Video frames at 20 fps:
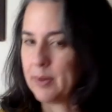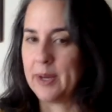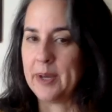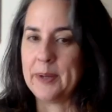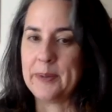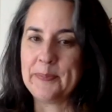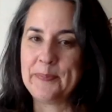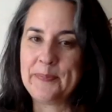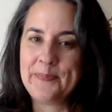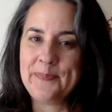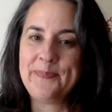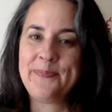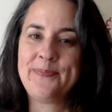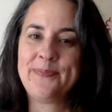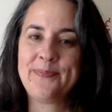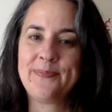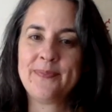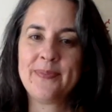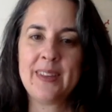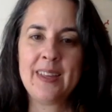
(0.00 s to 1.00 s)
but
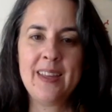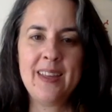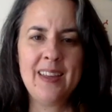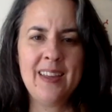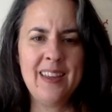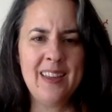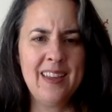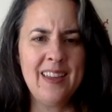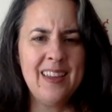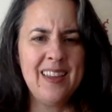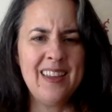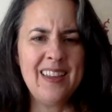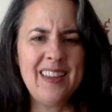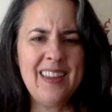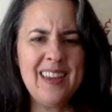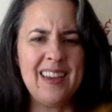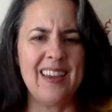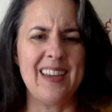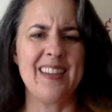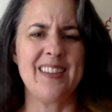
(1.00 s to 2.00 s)

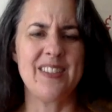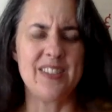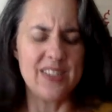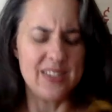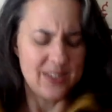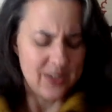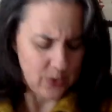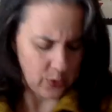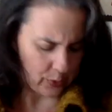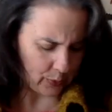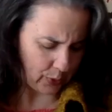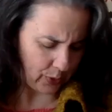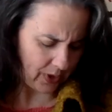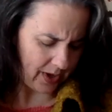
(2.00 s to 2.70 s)
yeah, it's just super